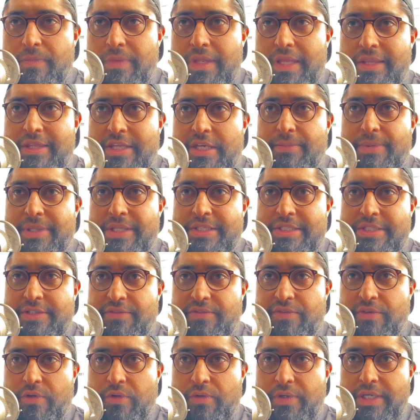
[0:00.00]
the ability
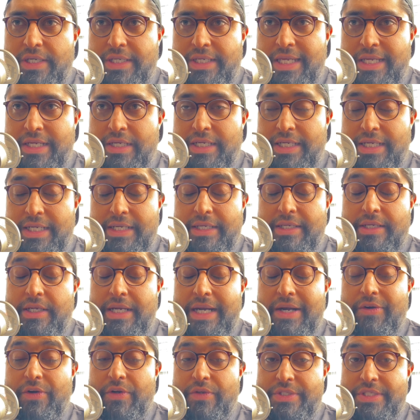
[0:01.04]
for
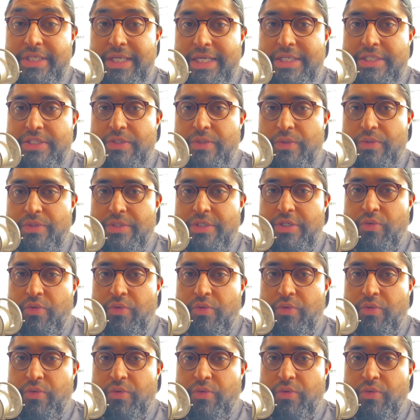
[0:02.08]
Gyarados to get to